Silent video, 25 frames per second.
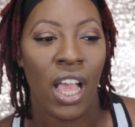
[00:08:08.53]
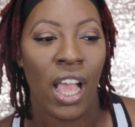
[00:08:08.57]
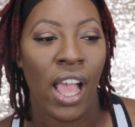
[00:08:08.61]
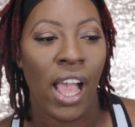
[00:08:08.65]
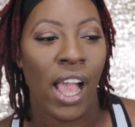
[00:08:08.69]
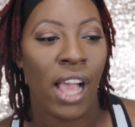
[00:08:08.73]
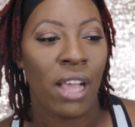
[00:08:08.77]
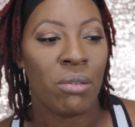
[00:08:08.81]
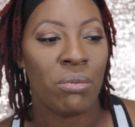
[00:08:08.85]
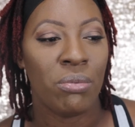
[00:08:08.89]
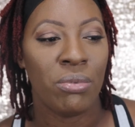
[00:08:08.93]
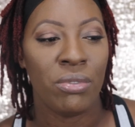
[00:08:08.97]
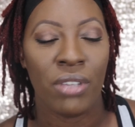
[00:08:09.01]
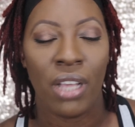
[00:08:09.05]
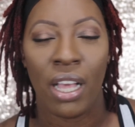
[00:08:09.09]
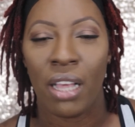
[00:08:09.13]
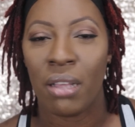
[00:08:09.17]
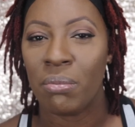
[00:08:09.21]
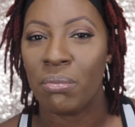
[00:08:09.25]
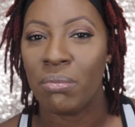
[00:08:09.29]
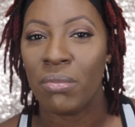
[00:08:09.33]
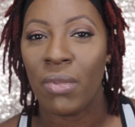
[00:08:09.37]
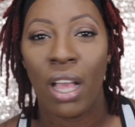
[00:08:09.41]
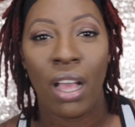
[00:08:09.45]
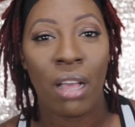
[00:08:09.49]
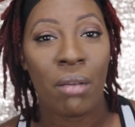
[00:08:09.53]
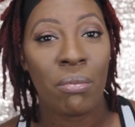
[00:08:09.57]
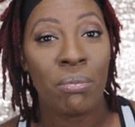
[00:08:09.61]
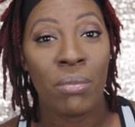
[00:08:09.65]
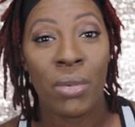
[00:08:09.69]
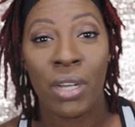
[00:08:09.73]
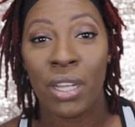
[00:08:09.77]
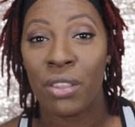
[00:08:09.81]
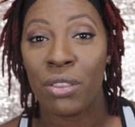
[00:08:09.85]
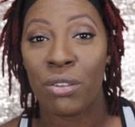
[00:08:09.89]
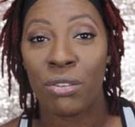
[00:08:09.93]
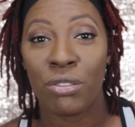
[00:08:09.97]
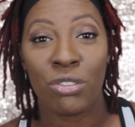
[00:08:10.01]
I'm
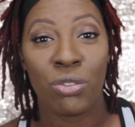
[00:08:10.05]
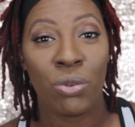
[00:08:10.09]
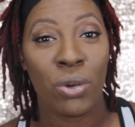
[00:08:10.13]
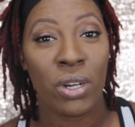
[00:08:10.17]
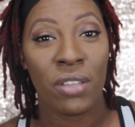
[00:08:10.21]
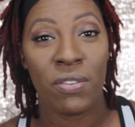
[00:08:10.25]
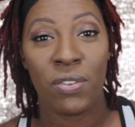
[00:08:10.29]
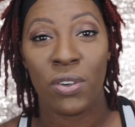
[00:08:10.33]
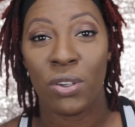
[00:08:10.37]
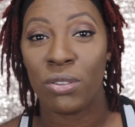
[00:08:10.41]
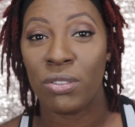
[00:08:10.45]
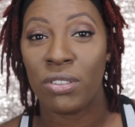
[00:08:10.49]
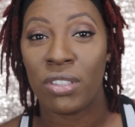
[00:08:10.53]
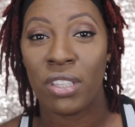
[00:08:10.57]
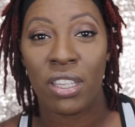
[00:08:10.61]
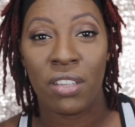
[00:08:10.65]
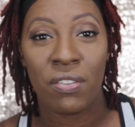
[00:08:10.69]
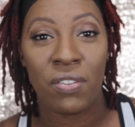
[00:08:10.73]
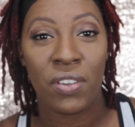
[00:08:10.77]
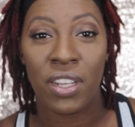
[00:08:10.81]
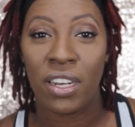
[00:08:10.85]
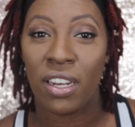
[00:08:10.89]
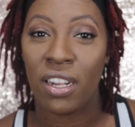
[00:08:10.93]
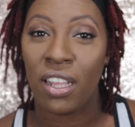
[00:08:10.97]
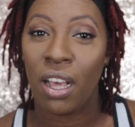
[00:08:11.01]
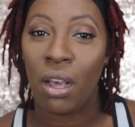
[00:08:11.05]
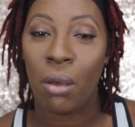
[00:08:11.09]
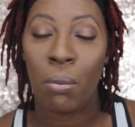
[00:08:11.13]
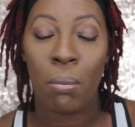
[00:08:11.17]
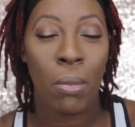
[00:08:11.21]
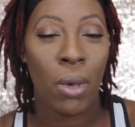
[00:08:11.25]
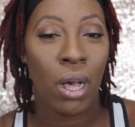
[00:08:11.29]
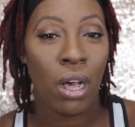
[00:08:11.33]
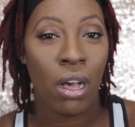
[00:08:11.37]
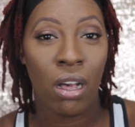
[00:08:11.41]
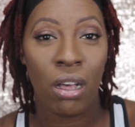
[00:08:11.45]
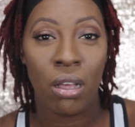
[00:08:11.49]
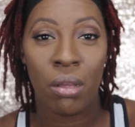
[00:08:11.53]
mother 24/7. I'm
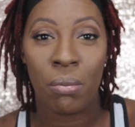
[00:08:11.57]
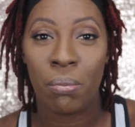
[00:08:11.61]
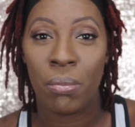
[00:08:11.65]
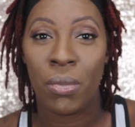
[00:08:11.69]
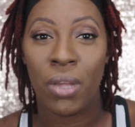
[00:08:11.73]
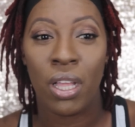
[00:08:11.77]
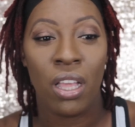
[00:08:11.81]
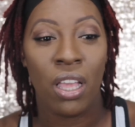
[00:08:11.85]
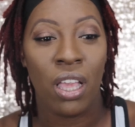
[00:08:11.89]
mom.